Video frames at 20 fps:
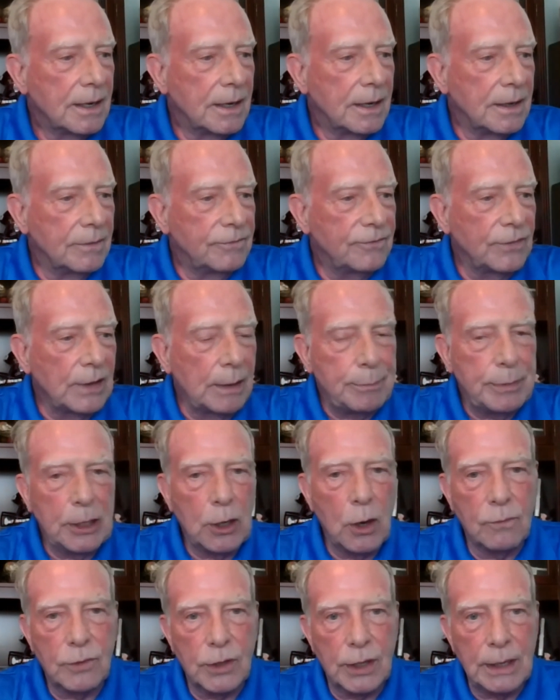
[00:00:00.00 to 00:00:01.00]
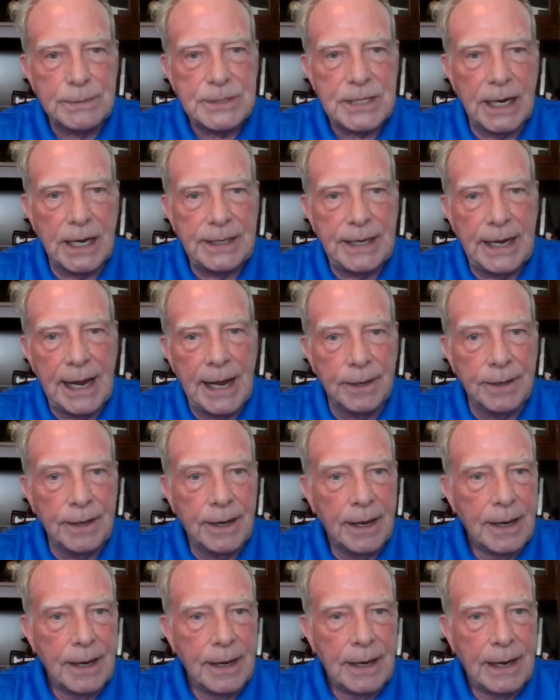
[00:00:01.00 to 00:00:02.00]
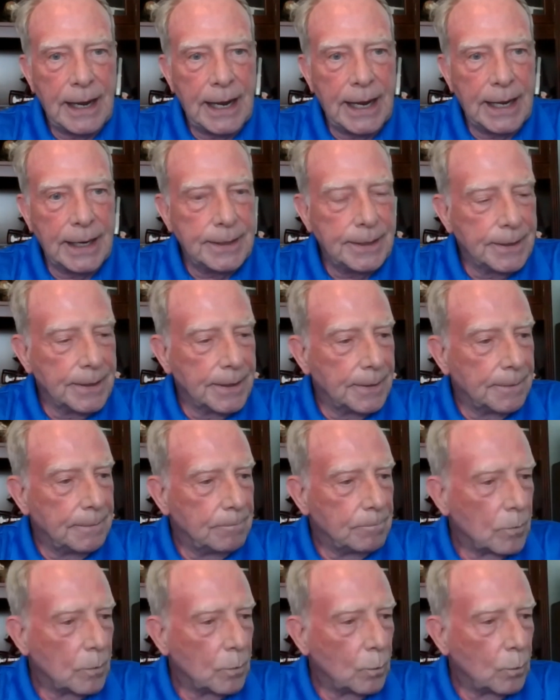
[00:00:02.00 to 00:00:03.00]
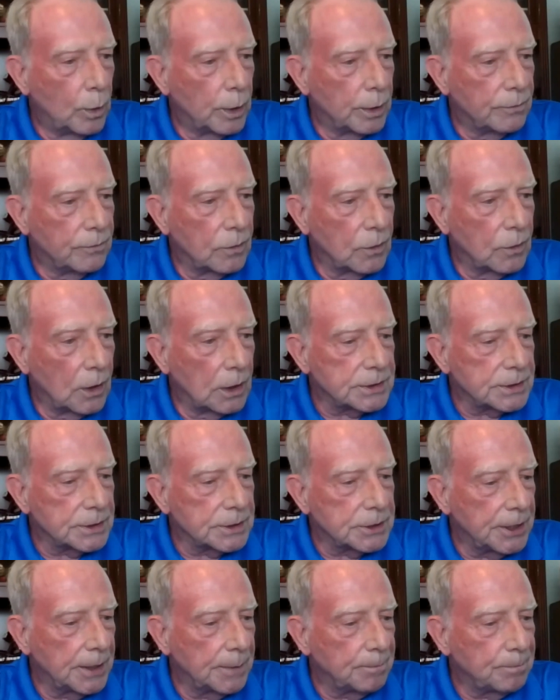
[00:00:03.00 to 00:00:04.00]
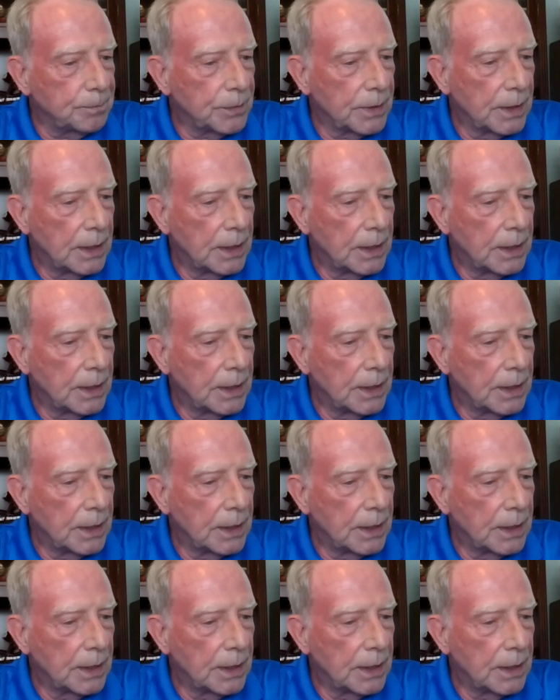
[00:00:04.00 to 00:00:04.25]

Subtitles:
of flipping over upside down and would have lost the ship.